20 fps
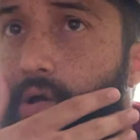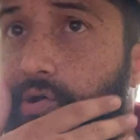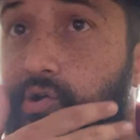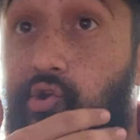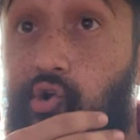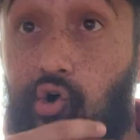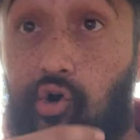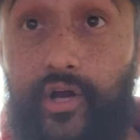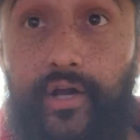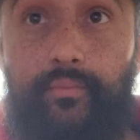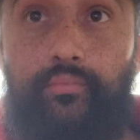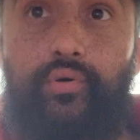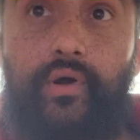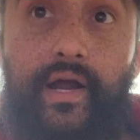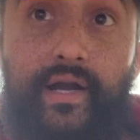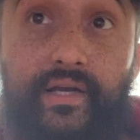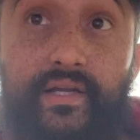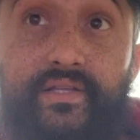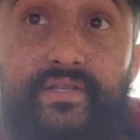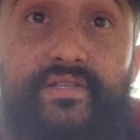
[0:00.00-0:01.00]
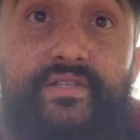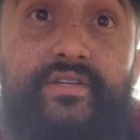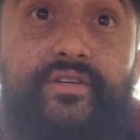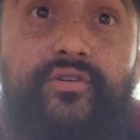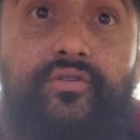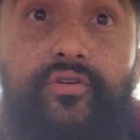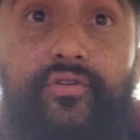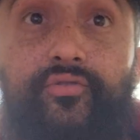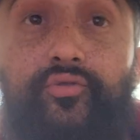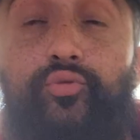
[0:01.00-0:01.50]
during pregnancy
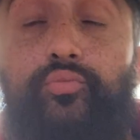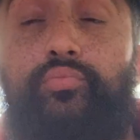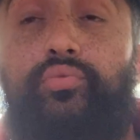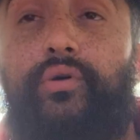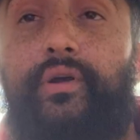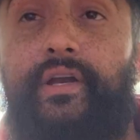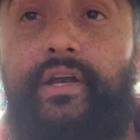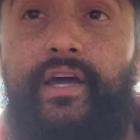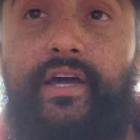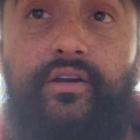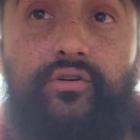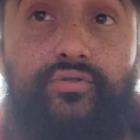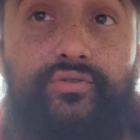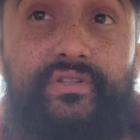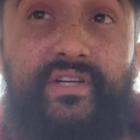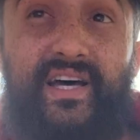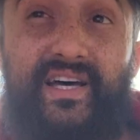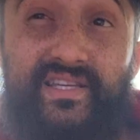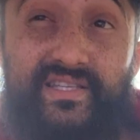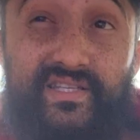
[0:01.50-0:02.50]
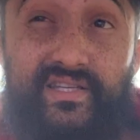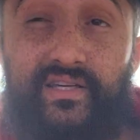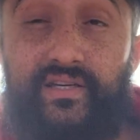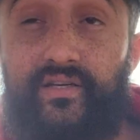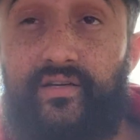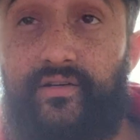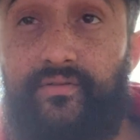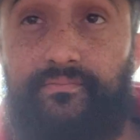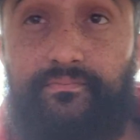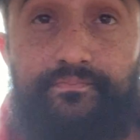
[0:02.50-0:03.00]
or through prenatal
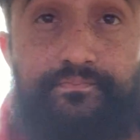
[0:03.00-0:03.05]
testing.